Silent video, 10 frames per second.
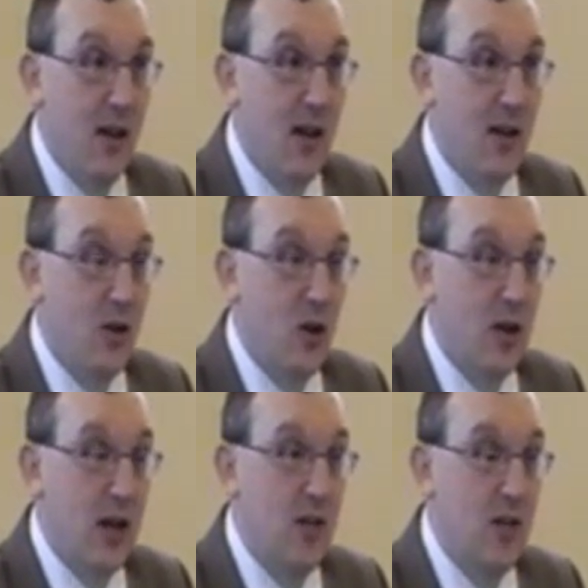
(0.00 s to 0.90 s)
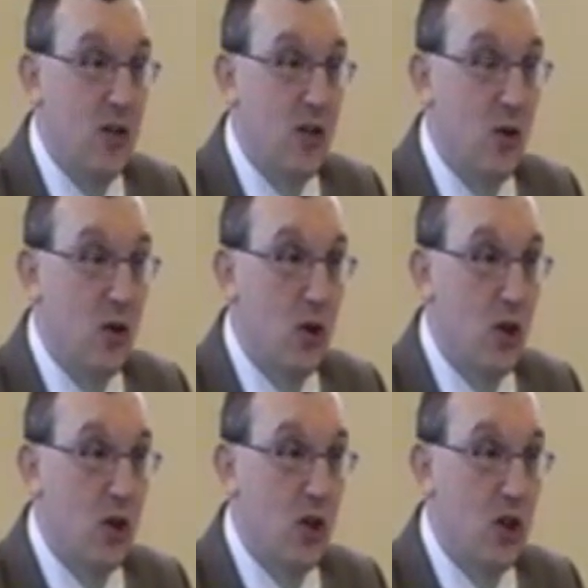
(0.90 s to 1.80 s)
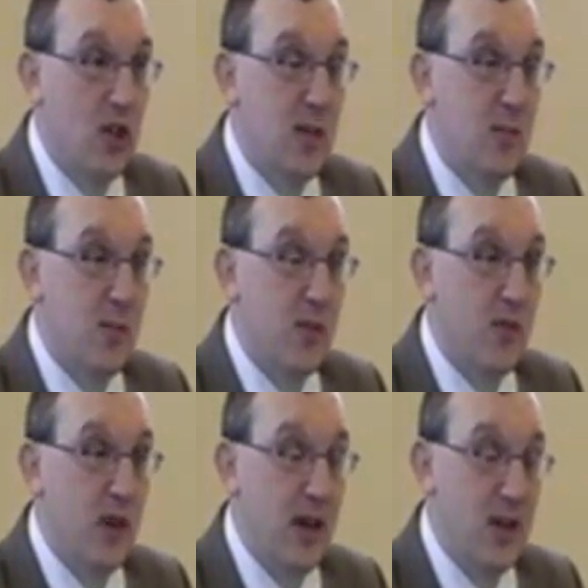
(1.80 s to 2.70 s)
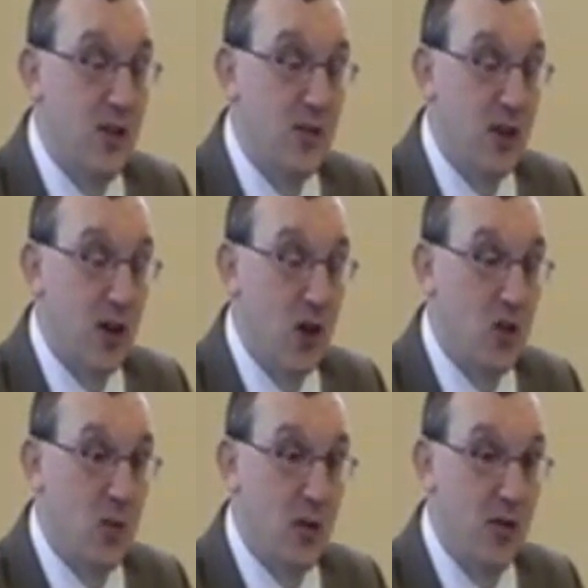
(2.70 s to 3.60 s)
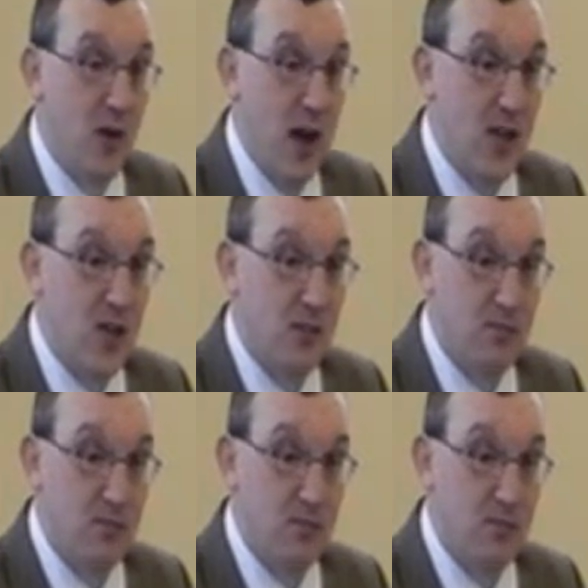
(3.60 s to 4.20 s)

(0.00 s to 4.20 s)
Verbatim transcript: and look into the deep things of the gospel of Christ.